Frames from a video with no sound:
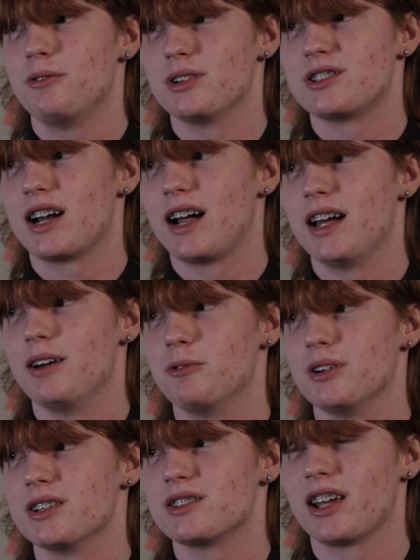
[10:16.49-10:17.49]
which I
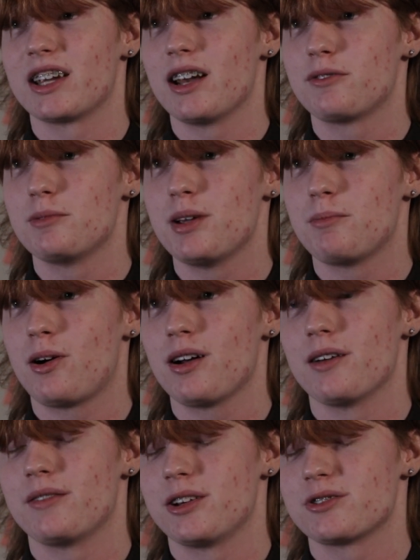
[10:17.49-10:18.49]
was lucky enough to be a
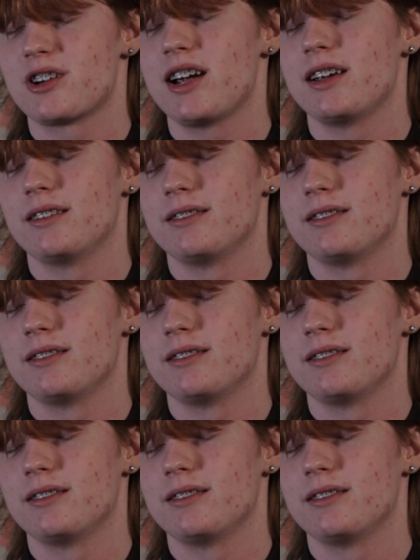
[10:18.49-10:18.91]
part of, and it was great.